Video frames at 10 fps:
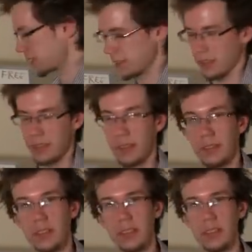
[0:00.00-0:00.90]
this little
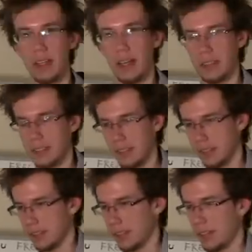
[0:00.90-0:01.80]

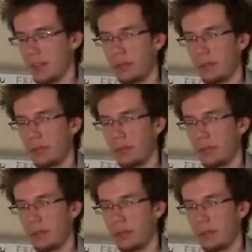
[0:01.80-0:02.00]
accidental there